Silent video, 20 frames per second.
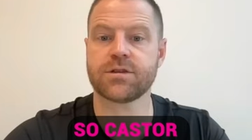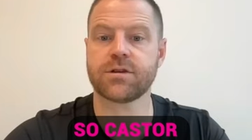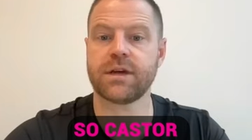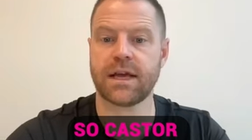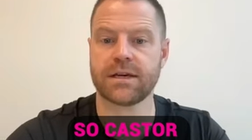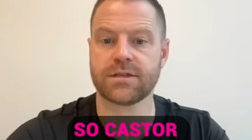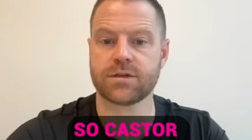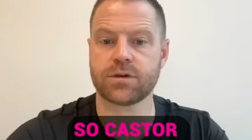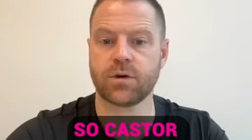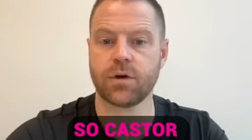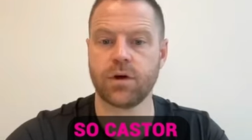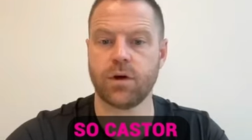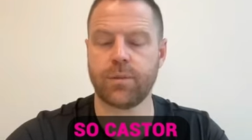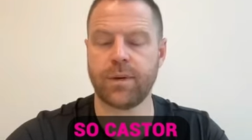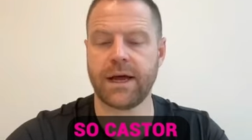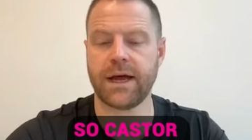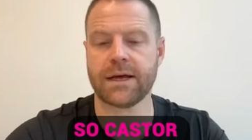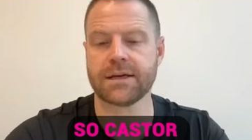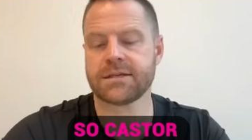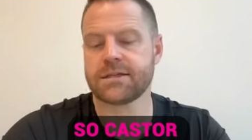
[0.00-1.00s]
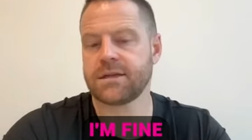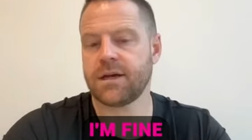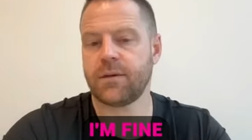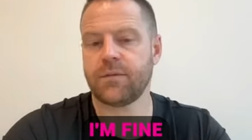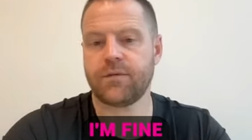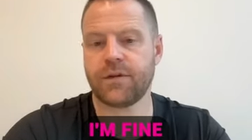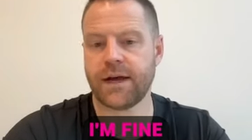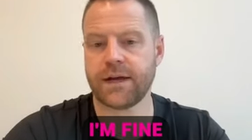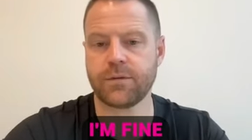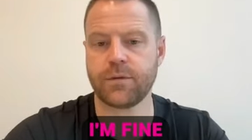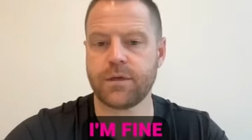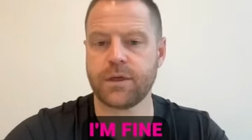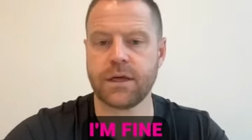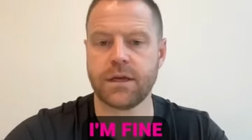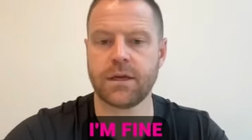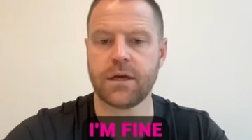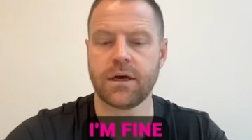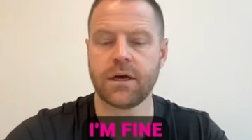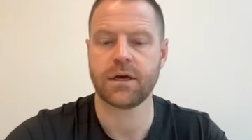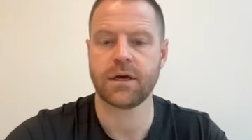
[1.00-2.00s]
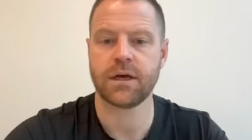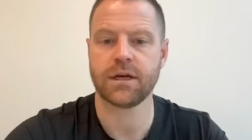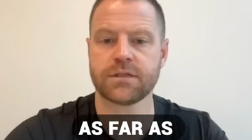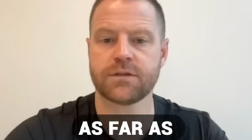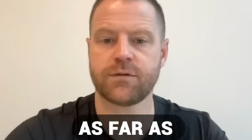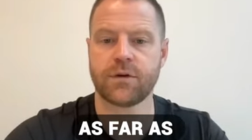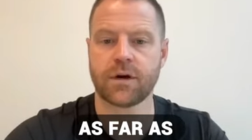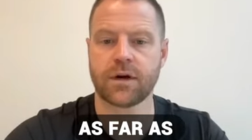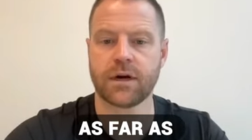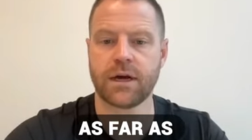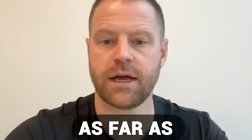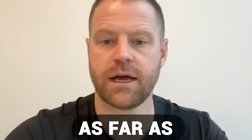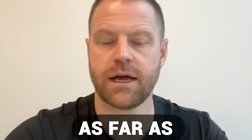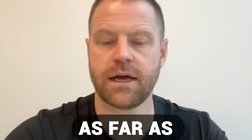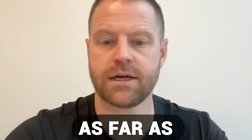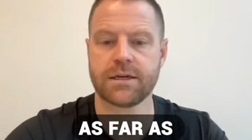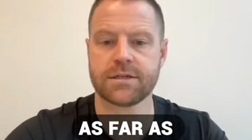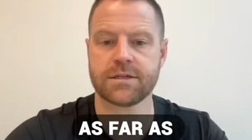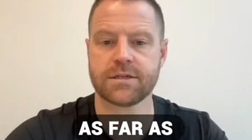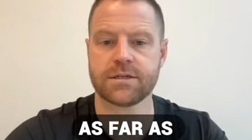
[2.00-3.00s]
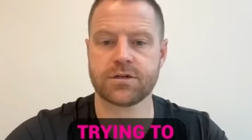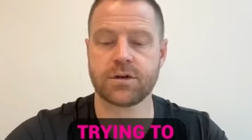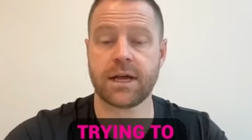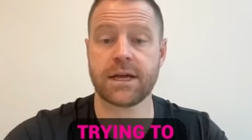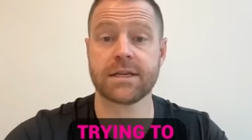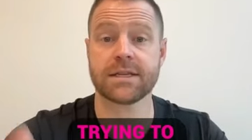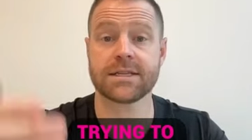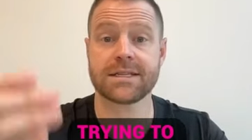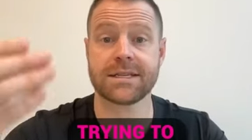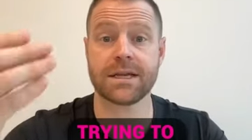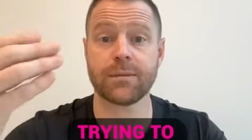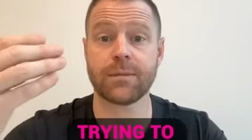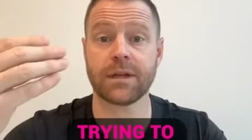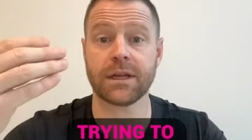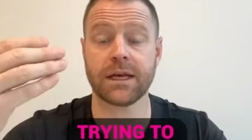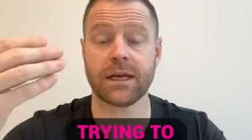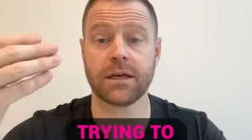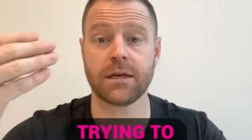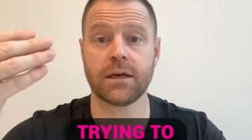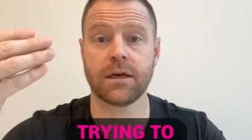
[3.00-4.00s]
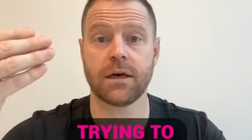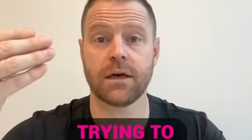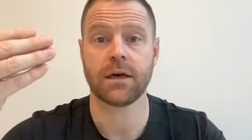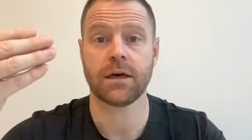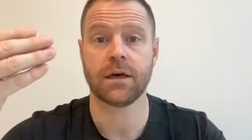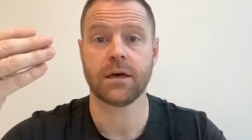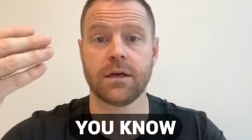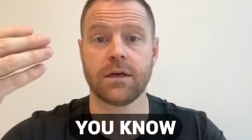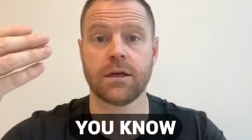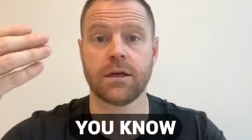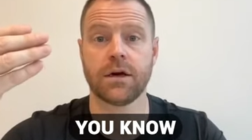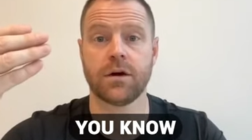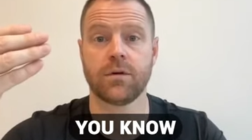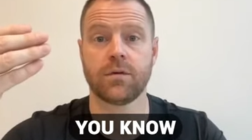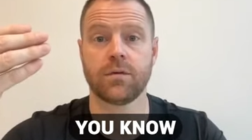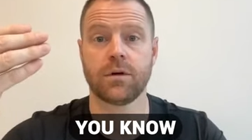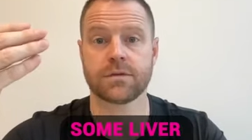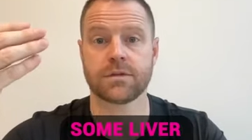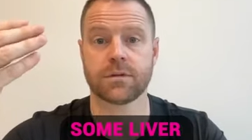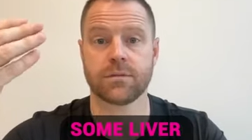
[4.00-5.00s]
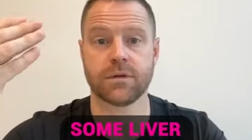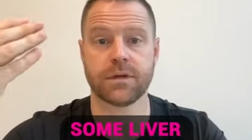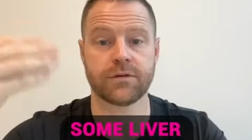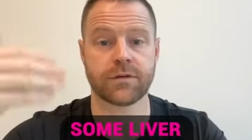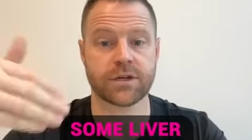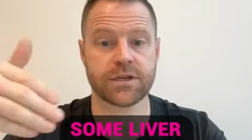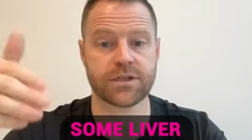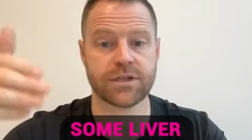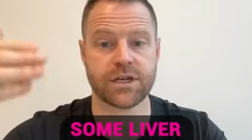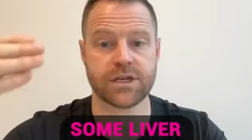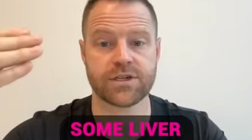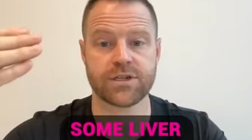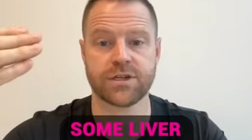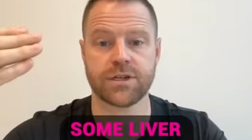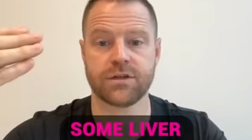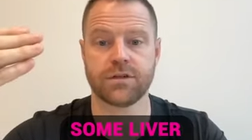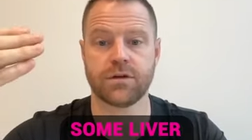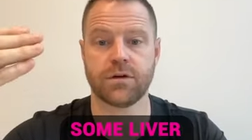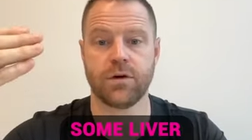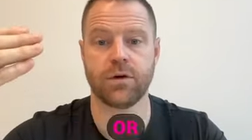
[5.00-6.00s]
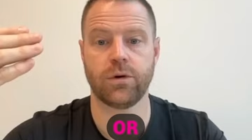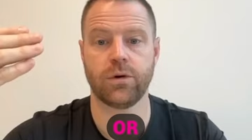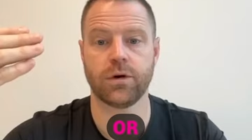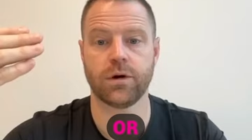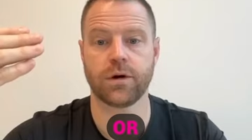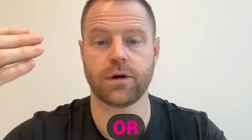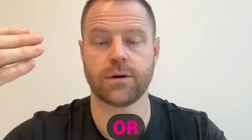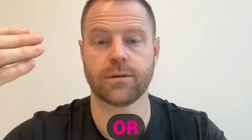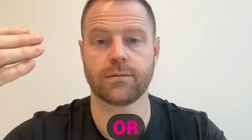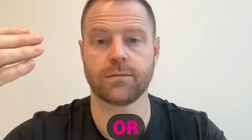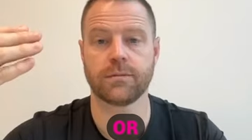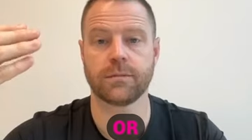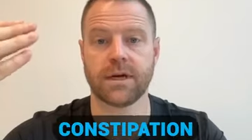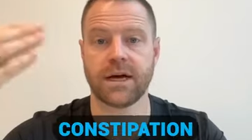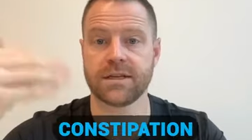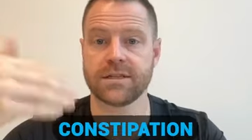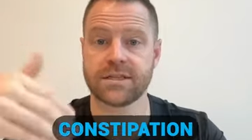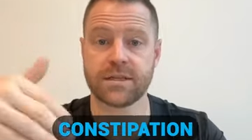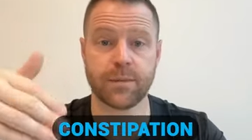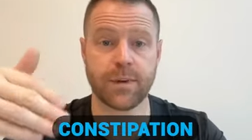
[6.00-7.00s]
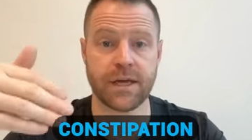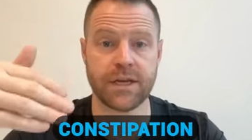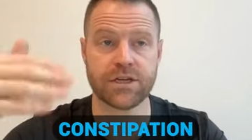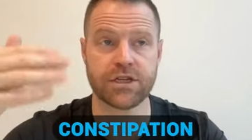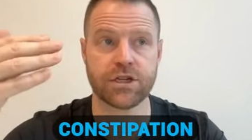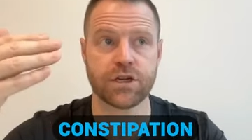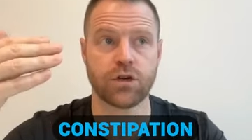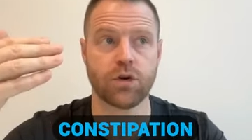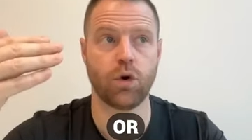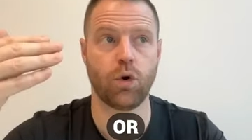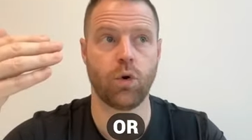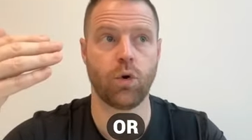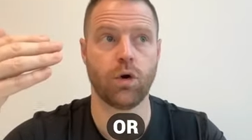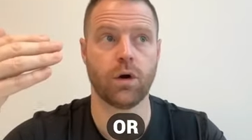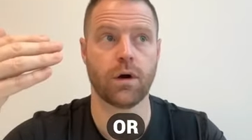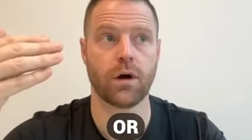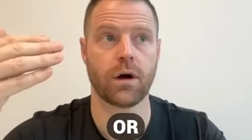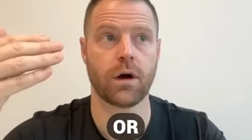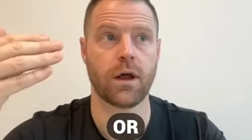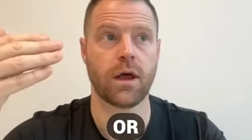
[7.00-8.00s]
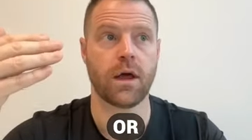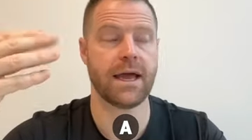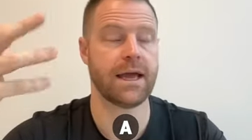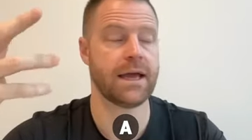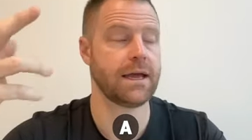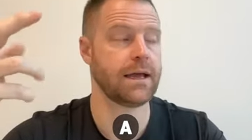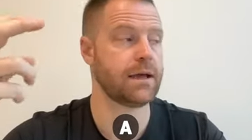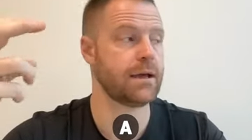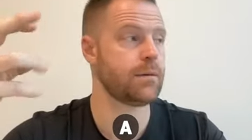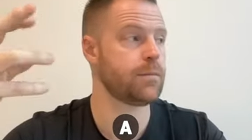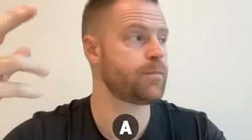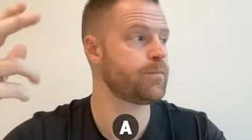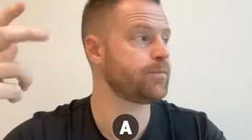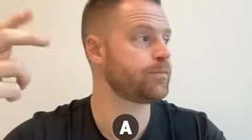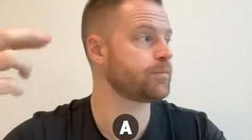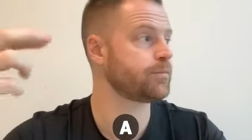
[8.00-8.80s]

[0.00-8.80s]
so castor oil packs, I'm fine with it as far as trying to stimulate, you know, some liver congestion or constipation or a